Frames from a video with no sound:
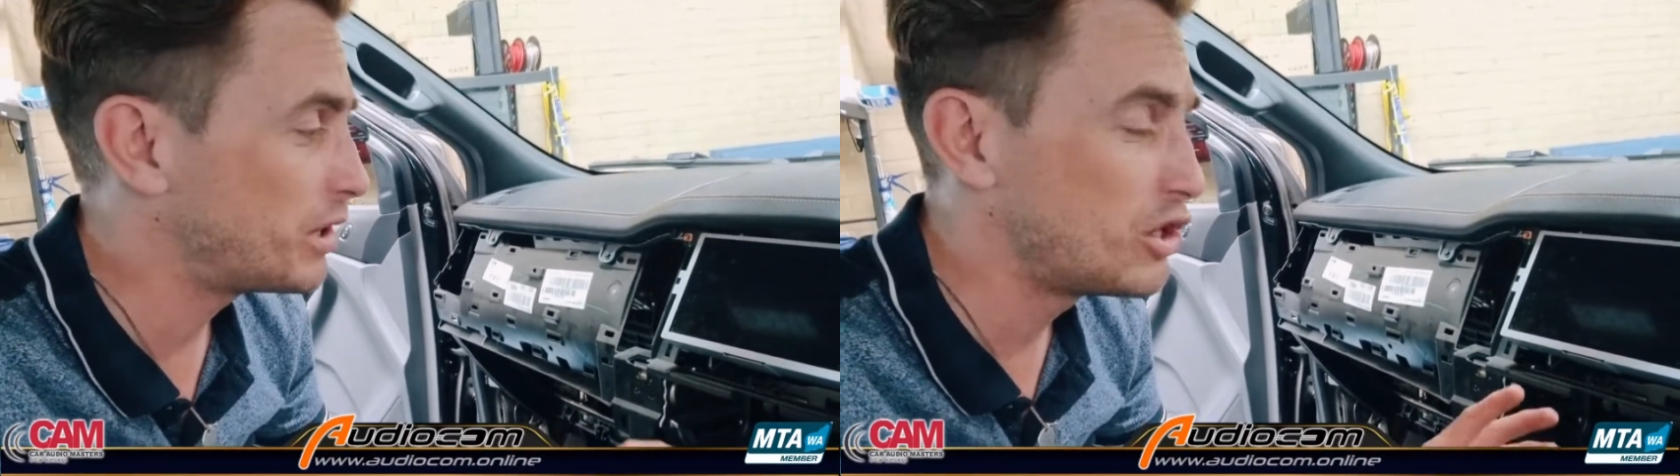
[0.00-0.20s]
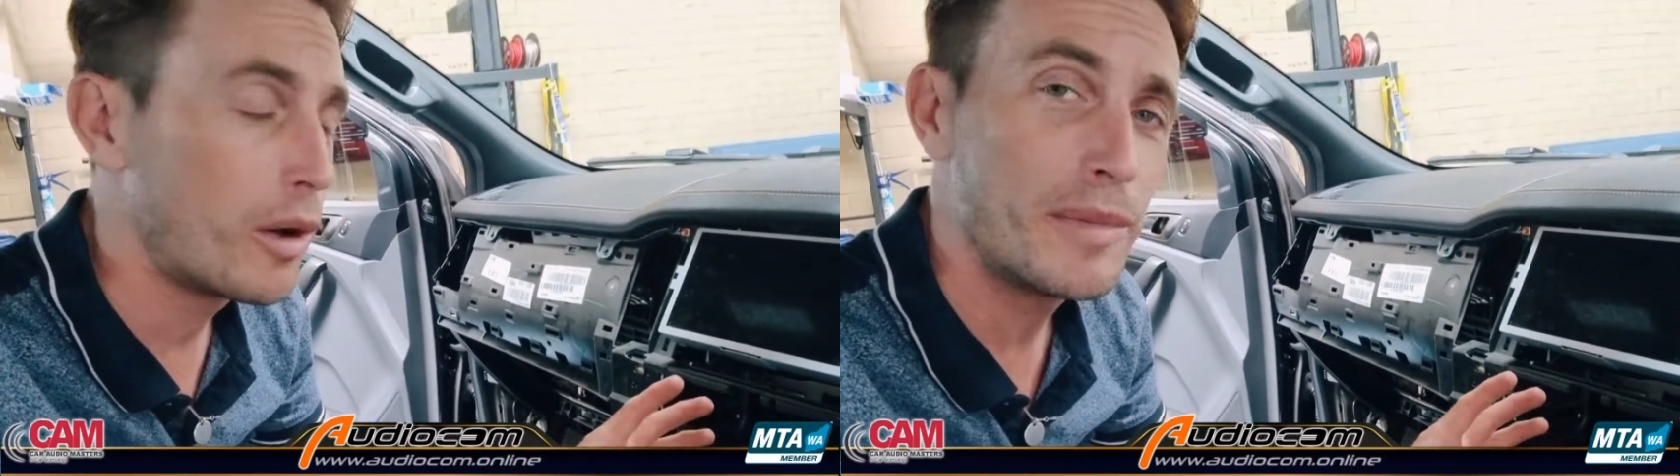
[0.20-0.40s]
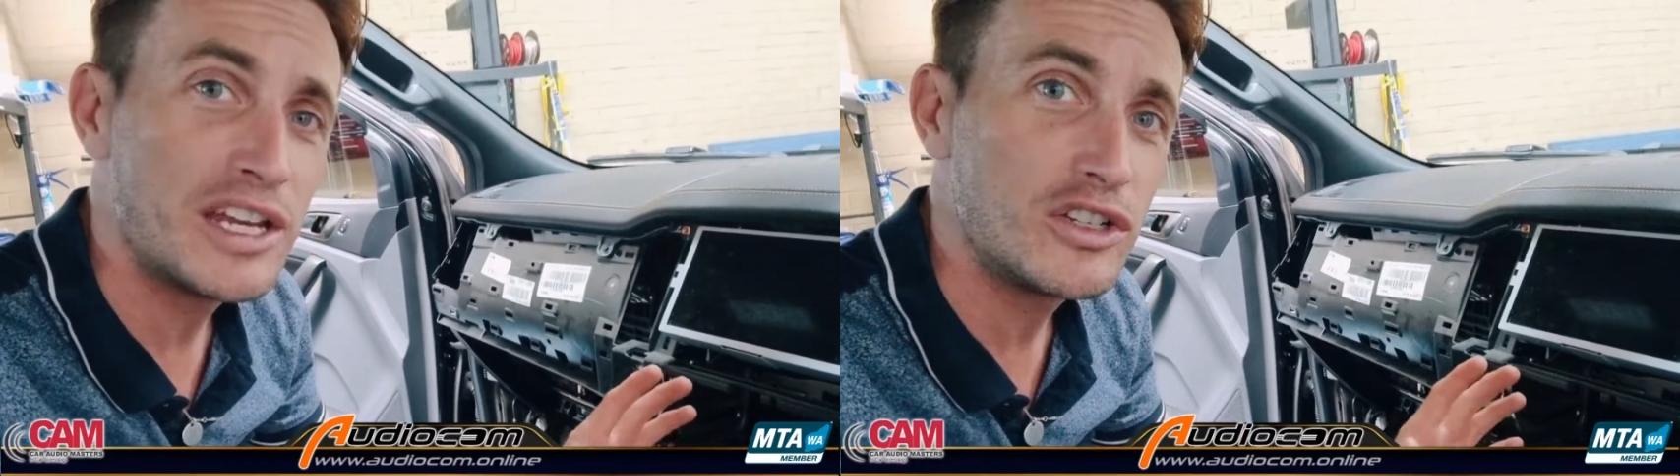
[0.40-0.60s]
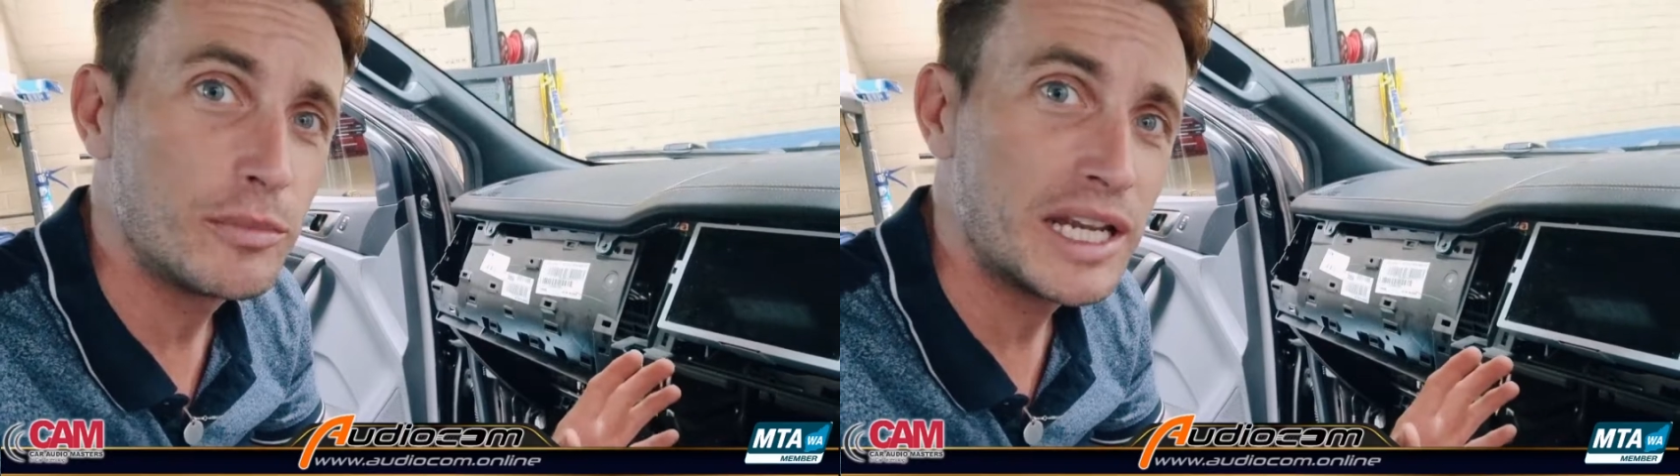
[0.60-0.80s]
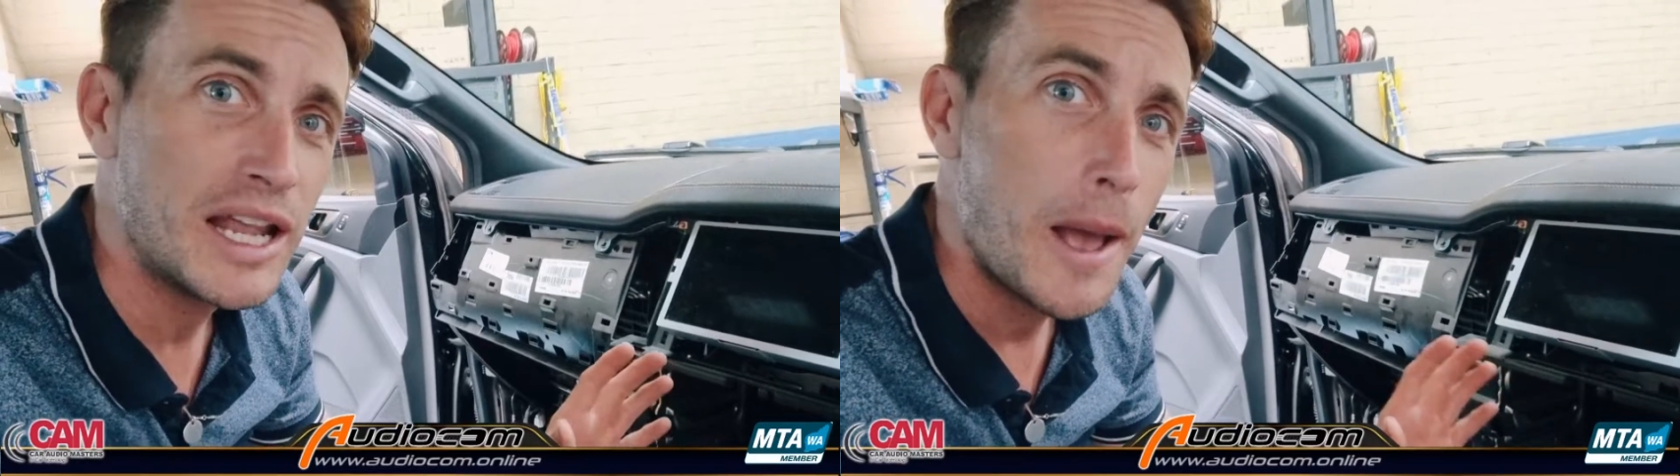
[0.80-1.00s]
We're not meant to
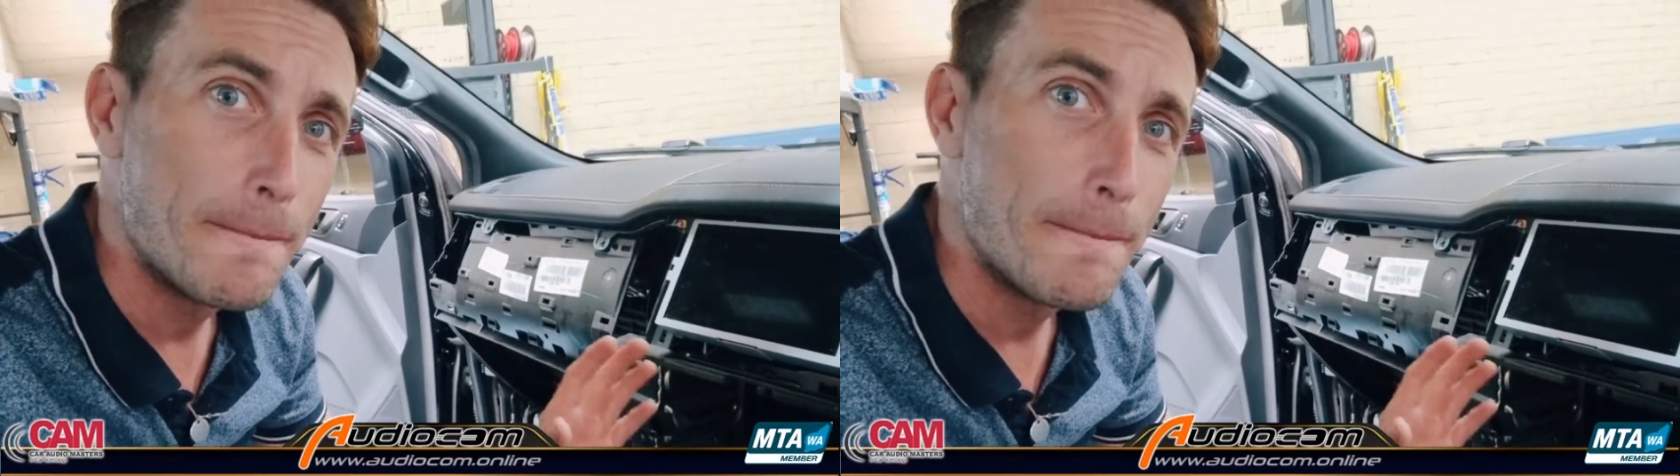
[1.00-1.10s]
be